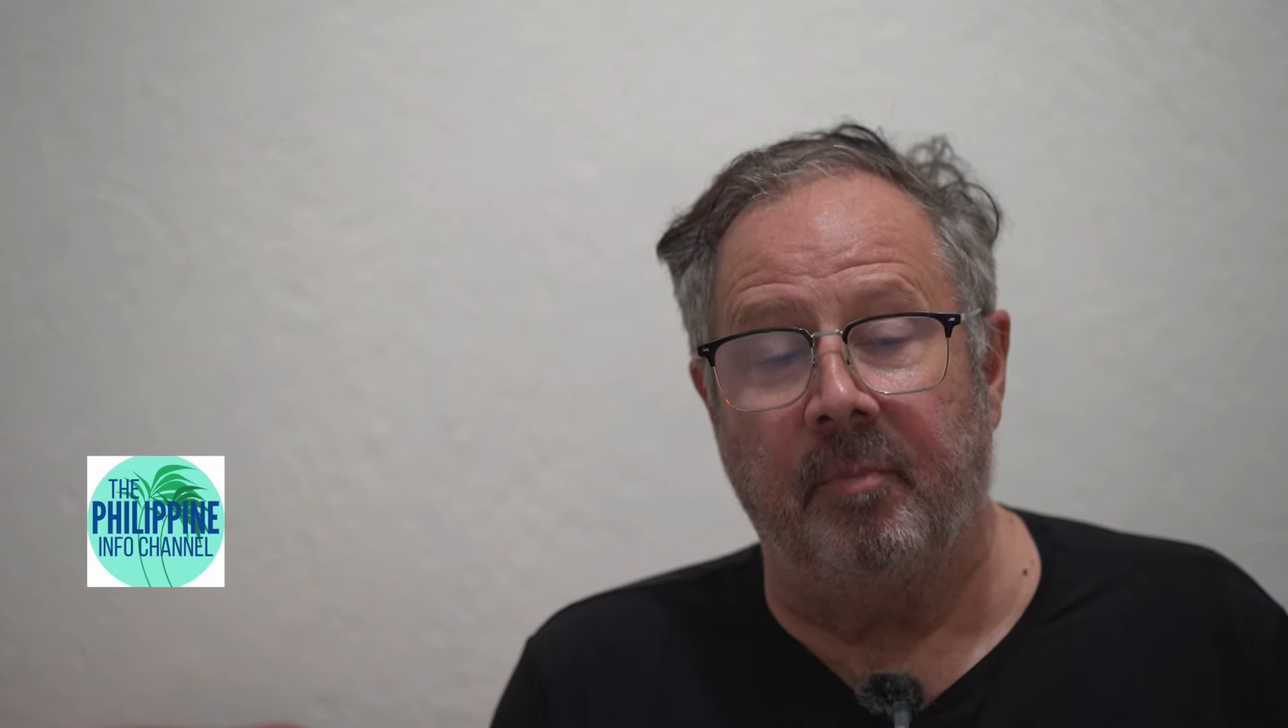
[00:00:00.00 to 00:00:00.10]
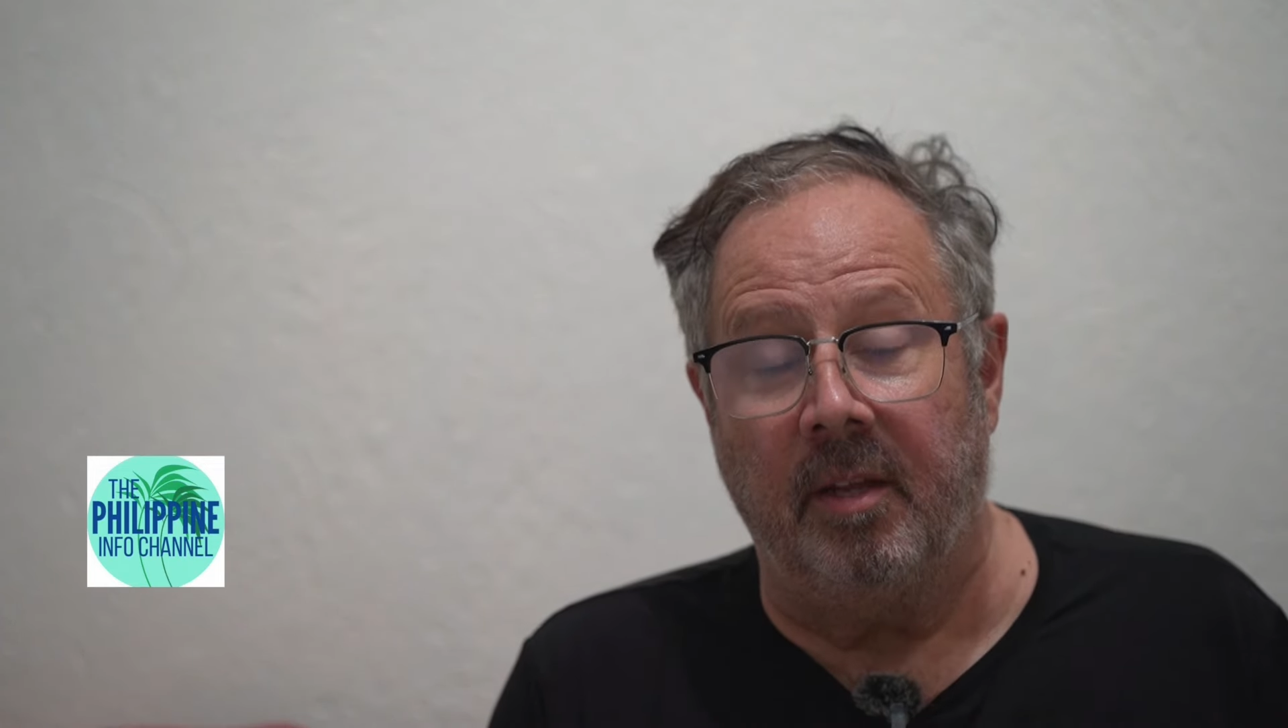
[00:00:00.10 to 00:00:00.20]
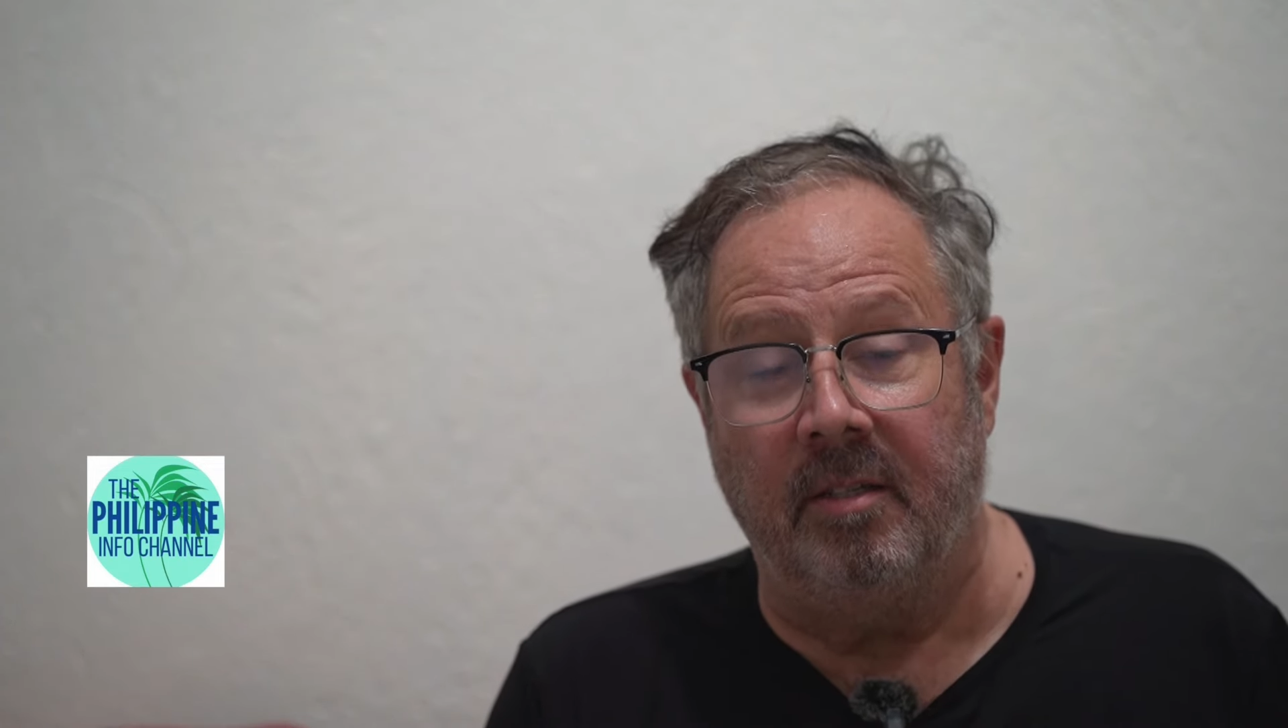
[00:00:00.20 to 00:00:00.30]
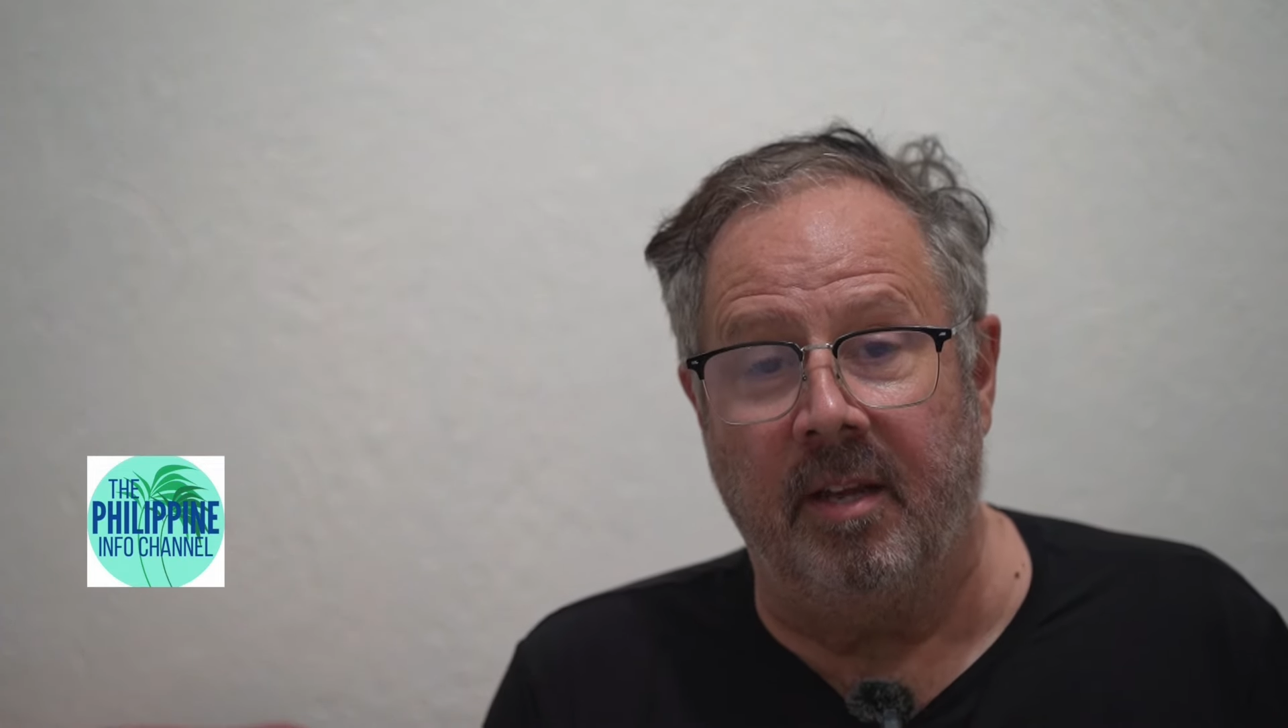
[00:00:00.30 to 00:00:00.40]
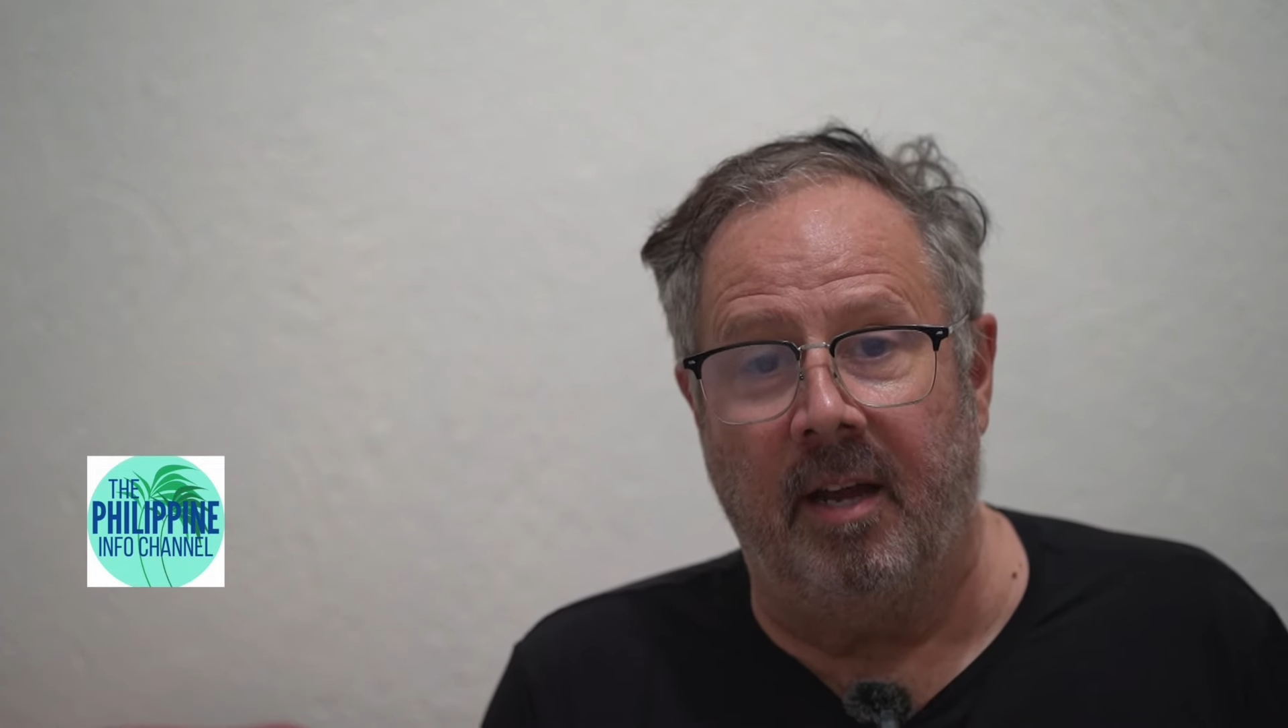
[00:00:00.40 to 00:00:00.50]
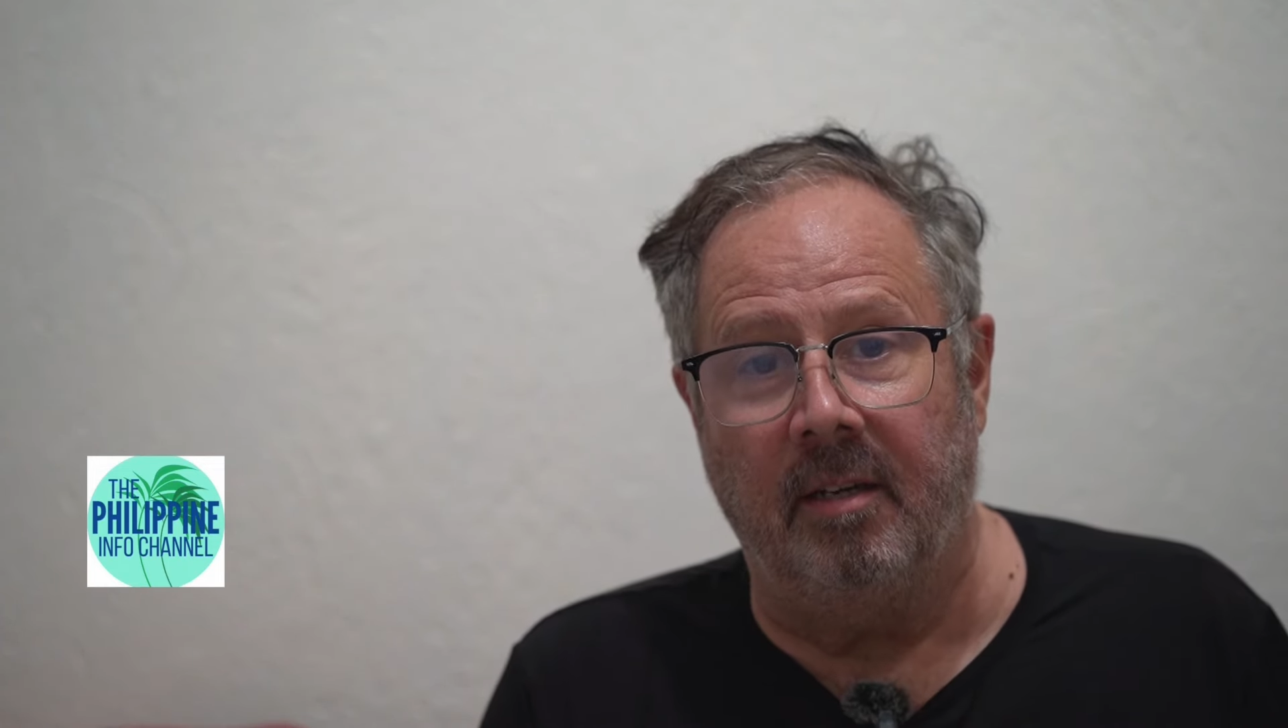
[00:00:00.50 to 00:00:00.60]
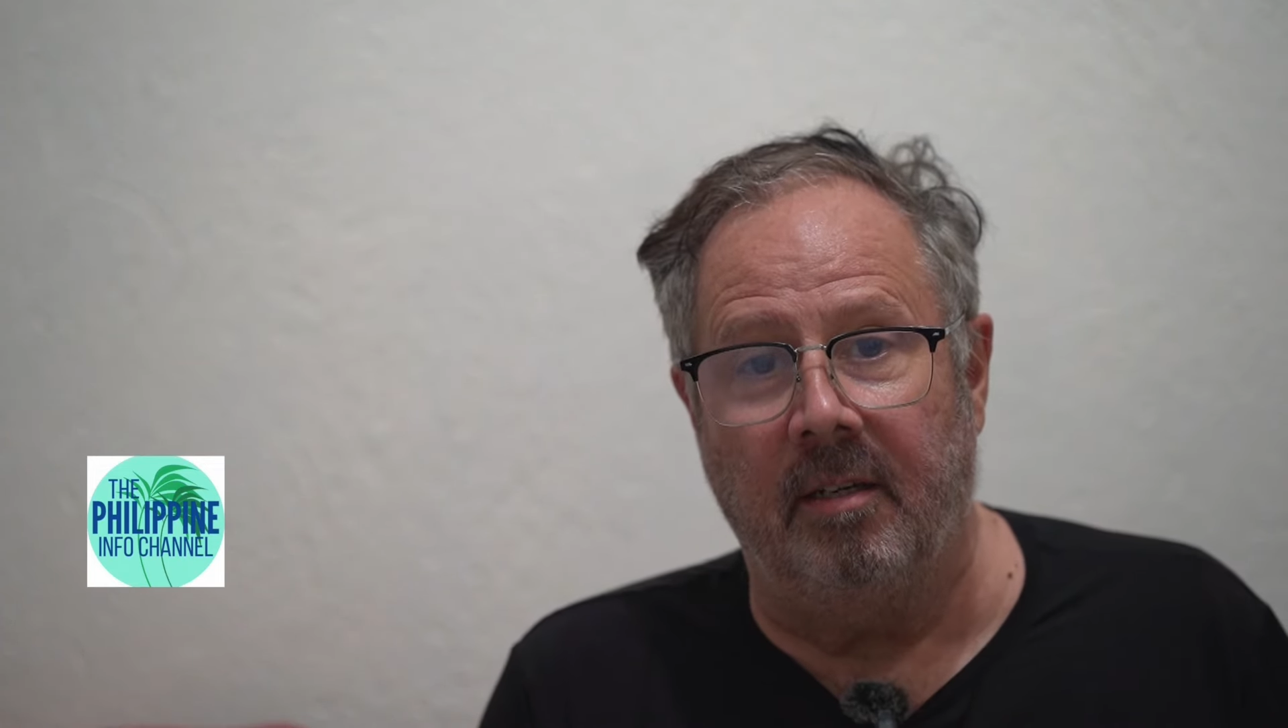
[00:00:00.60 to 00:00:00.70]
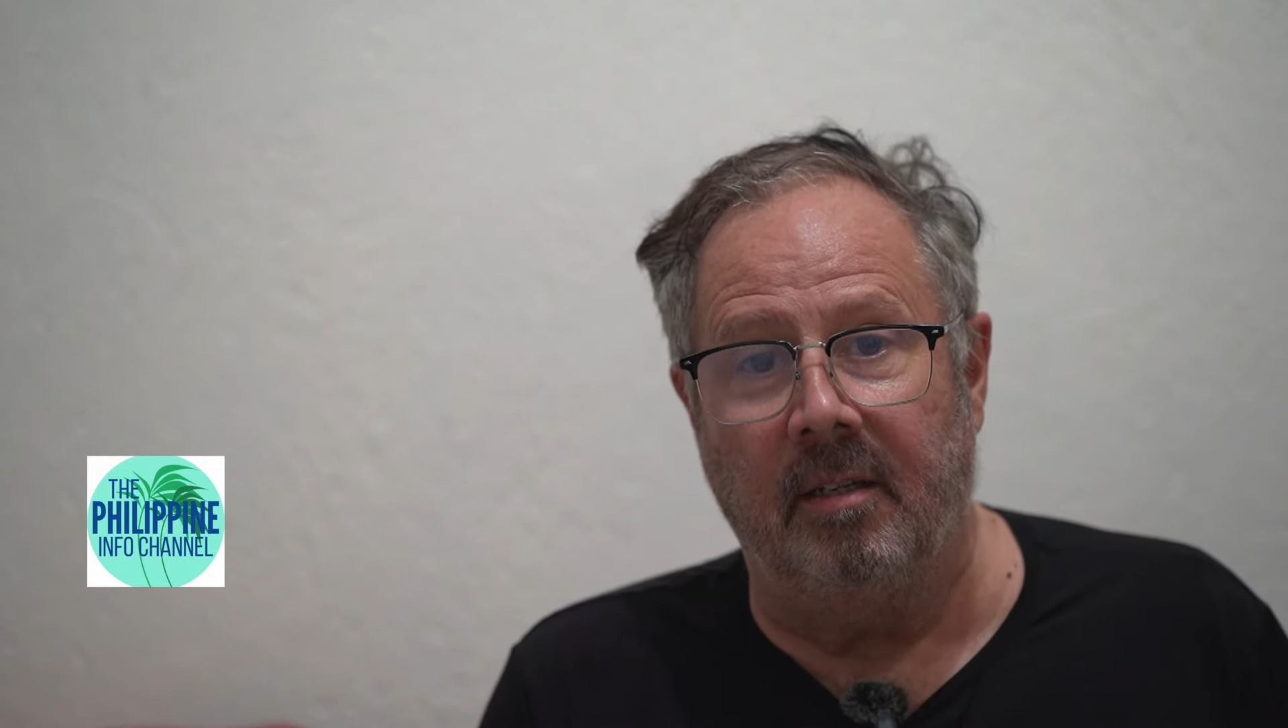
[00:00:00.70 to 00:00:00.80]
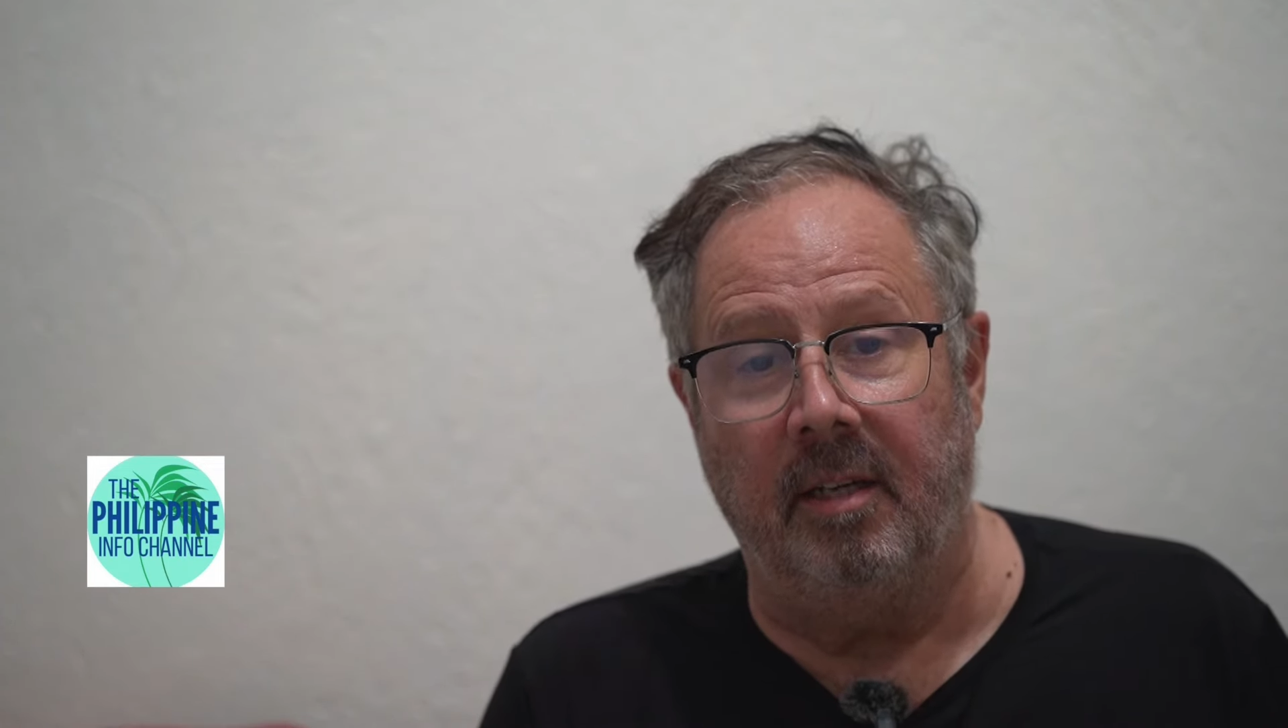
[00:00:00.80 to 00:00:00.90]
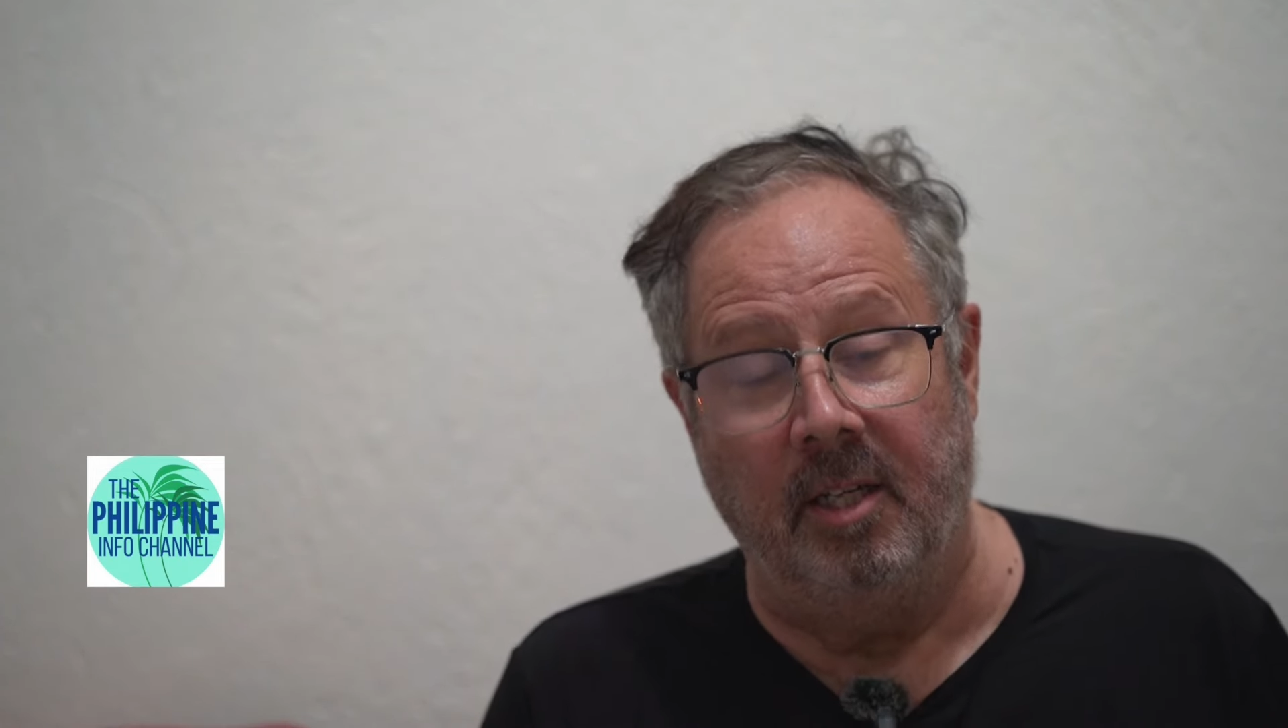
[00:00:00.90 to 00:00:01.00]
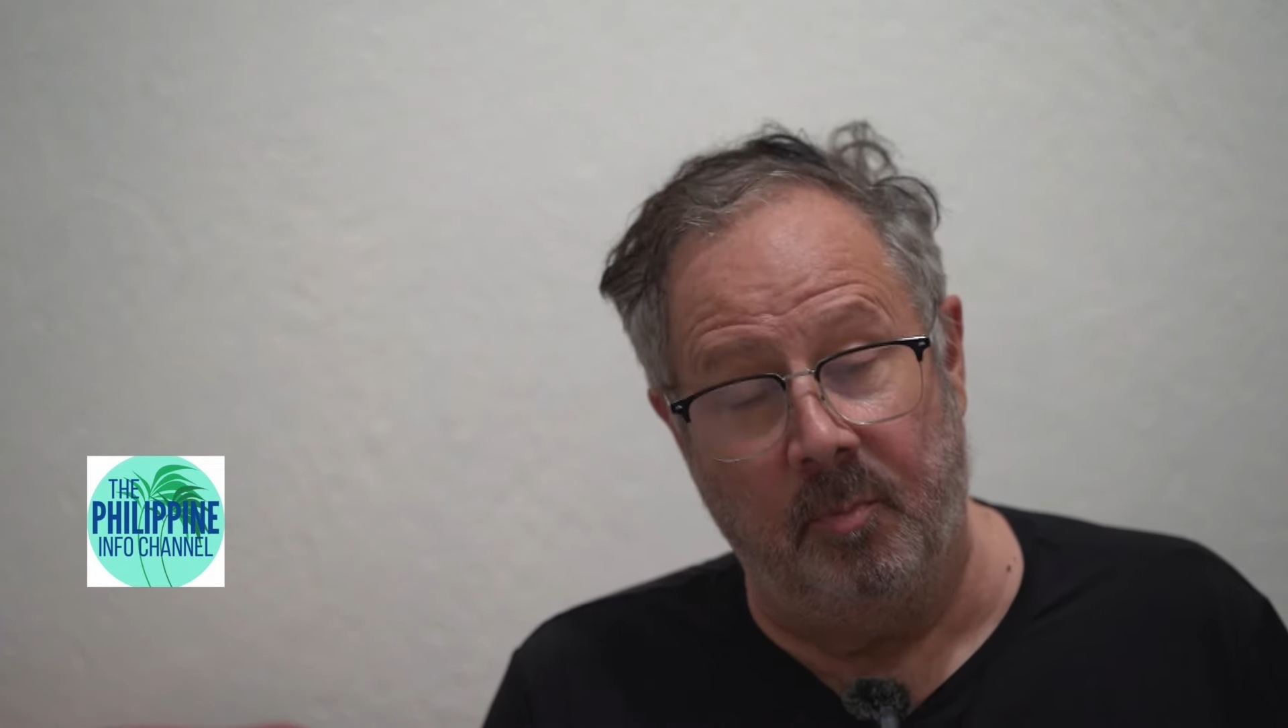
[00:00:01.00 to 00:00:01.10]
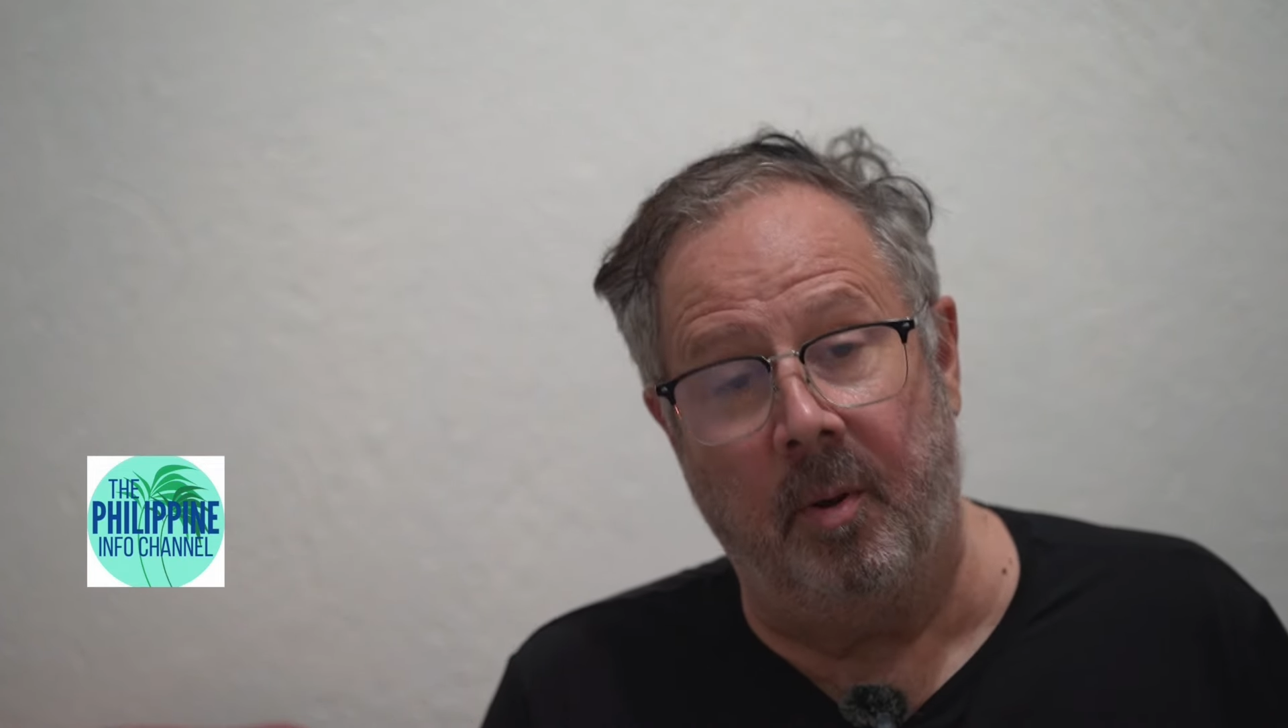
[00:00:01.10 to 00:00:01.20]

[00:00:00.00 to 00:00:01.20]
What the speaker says: is that it's